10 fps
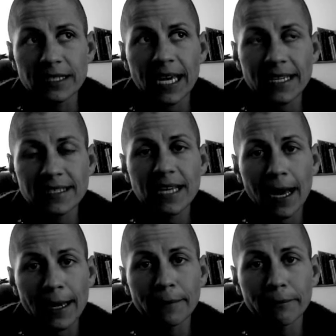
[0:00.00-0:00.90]
takes
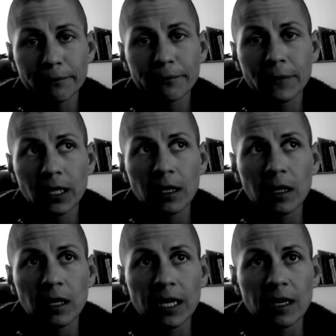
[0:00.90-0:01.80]
time
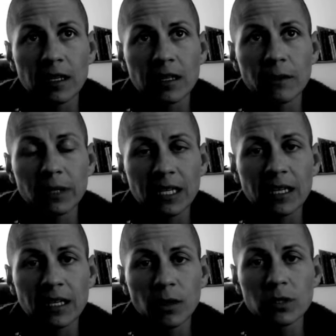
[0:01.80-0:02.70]
and in the
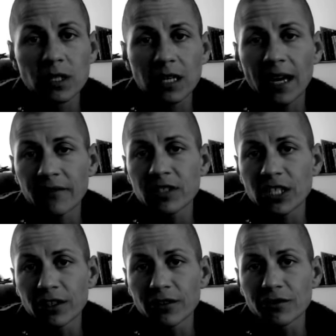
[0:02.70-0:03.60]
beginning, there was a lot of
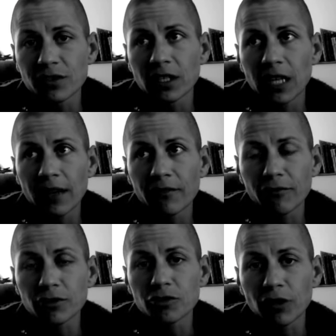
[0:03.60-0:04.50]
tears and a lot of
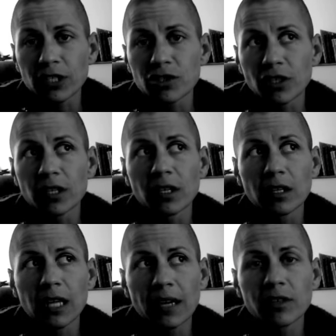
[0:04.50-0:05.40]
frustration and a
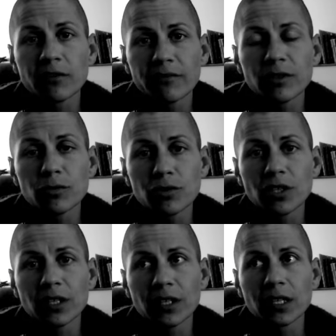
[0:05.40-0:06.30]
lot of
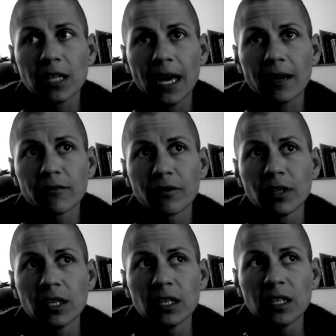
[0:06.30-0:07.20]
confusion and a lot of
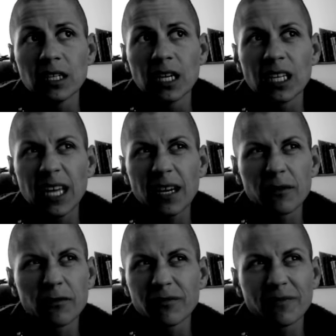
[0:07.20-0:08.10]
a lot of
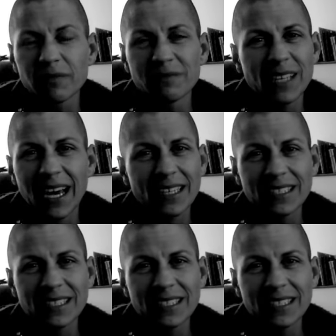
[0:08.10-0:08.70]
not